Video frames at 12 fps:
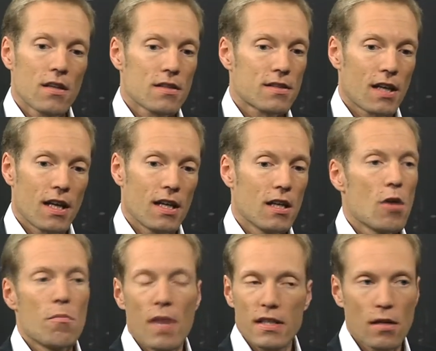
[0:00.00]
say
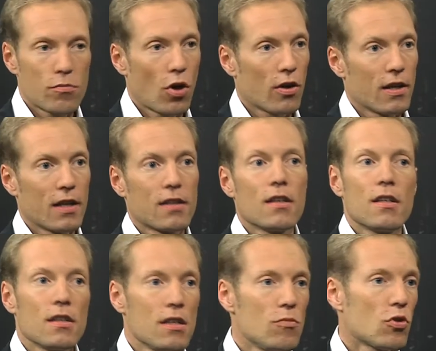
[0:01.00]
metabolic,
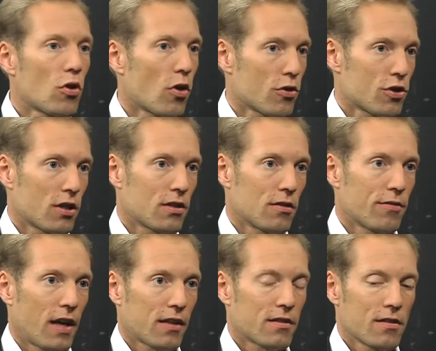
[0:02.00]
immunological
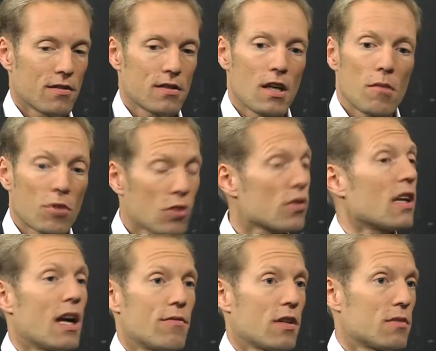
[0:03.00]
factors, but also
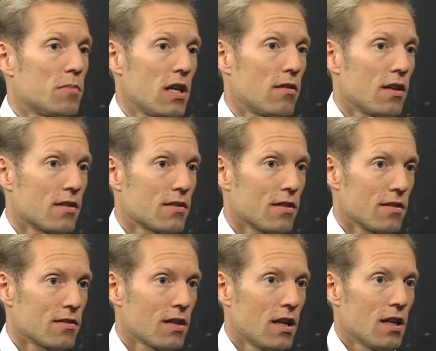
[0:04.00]
life
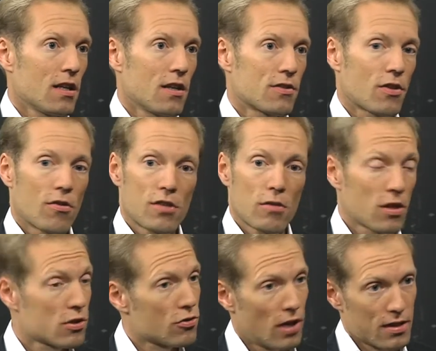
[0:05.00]
experiences associated
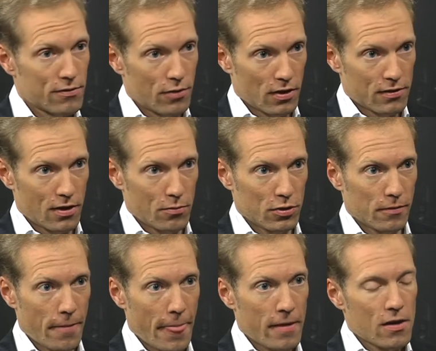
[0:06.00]
with stress, for example.
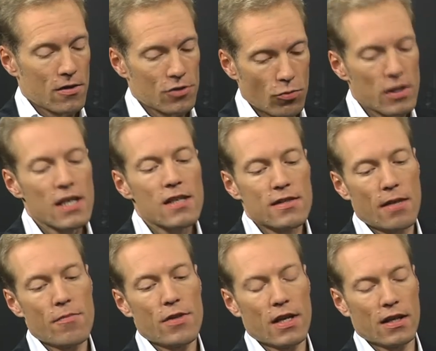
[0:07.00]
So we need
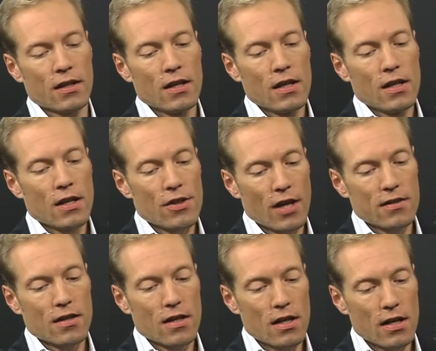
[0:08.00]
something
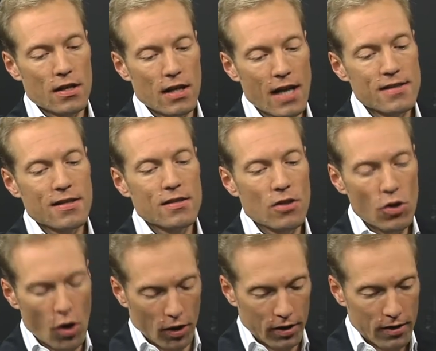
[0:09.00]
that lets us
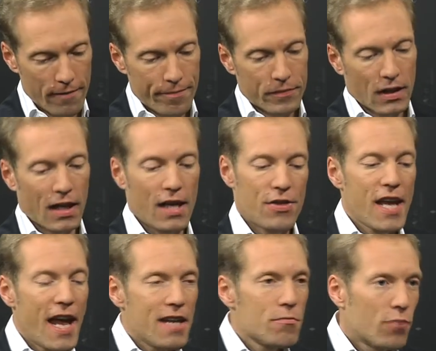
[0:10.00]
look at the
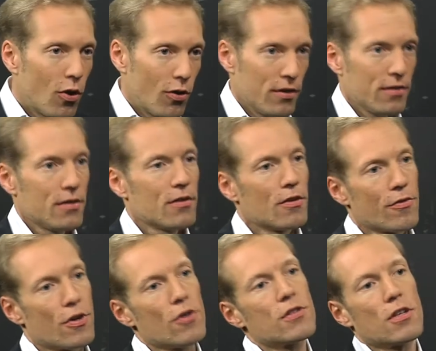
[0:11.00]
endpoint
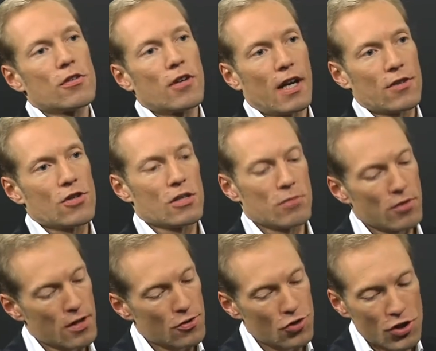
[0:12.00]
of those interactions
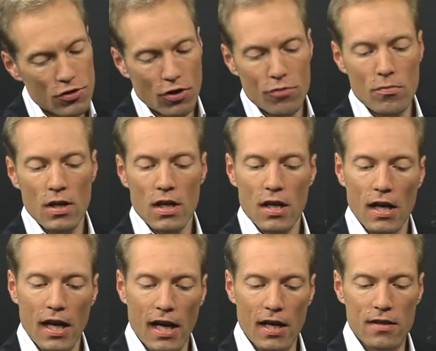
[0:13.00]
between the genome
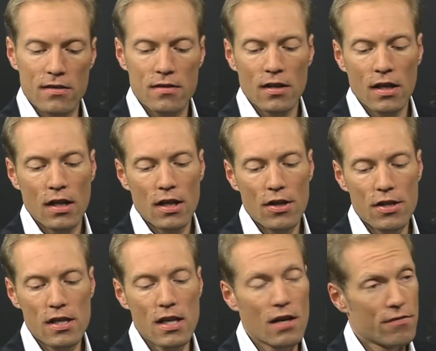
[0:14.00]
and
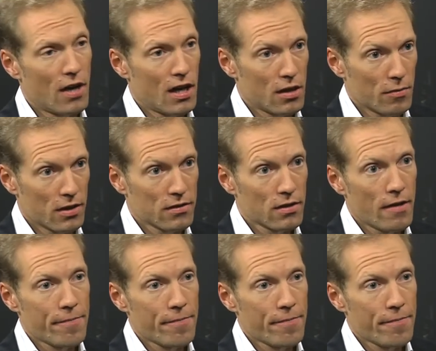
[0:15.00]
the environment,